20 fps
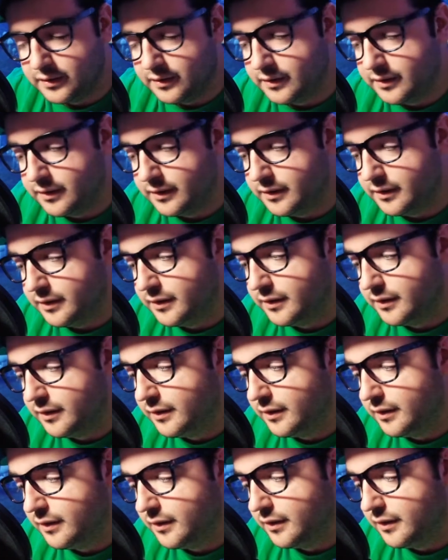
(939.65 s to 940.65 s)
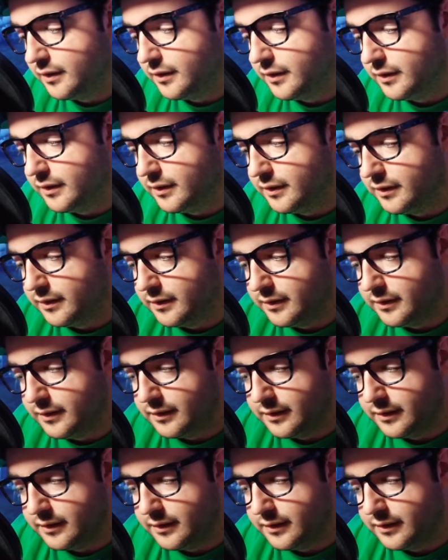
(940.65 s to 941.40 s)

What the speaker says: [no speech]